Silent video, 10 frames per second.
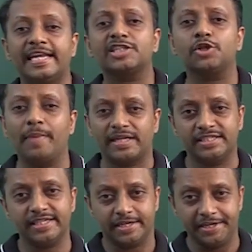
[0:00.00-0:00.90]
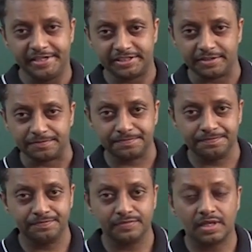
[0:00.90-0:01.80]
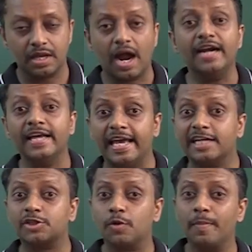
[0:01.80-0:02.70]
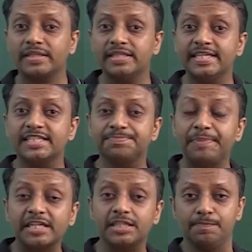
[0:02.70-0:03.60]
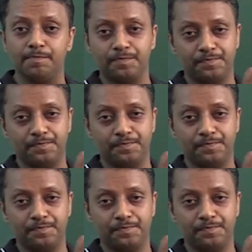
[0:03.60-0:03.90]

Electromagnetic radiation and electromagnetic spectrum.